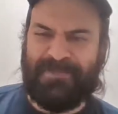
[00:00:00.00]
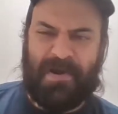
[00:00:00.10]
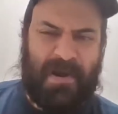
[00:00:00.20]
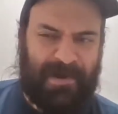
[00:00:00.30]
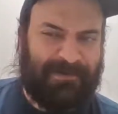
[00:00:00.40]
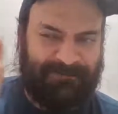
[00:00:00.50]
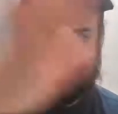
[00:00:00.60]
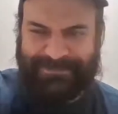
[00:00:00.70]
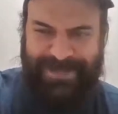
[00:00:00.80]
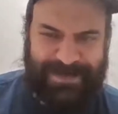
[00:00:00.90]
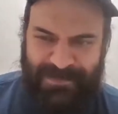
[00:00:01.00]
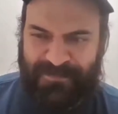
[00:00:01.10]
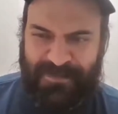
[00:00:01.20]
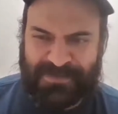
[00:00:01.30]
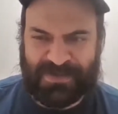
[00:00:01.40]
Oh, I don't know
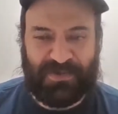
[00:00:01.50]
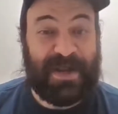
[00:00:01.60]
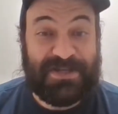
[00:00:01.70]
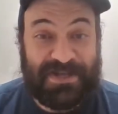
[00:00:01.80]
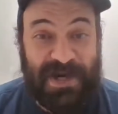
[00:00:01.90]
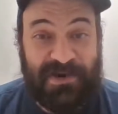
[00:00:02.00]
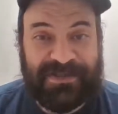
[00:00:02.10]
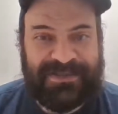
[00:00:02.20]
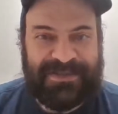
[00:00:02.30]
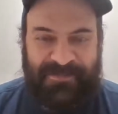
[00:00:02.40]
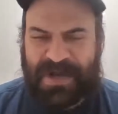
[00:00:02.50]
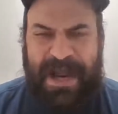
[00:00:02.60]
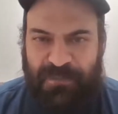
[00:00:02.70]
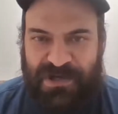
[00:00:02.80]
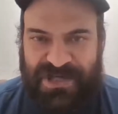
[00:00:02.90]
if it was a great show, but I
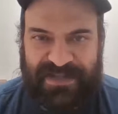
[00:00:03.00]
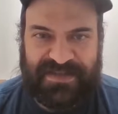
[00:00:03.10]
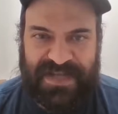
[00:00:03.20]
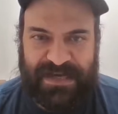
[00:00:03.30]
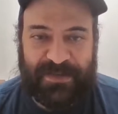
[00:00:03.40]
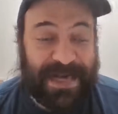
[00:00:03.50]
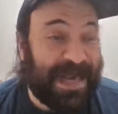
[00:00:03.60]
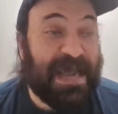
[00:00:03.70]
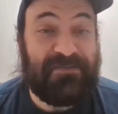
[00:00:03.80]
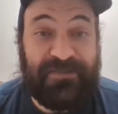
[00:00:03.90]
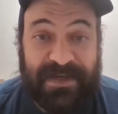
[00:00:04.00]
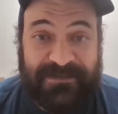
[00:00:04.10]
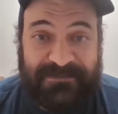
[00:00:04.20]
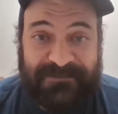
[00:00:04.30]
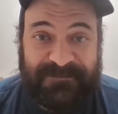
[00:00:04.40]
appreciate the sentiment. I had fun.